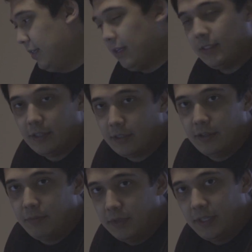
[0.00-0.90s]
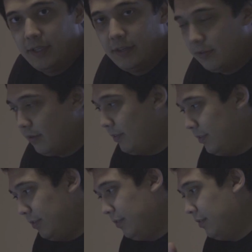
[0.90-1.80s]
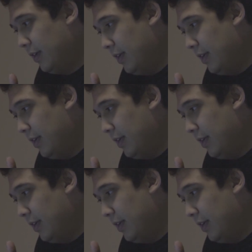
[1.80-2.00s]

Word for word: like six hundred percent, or if you do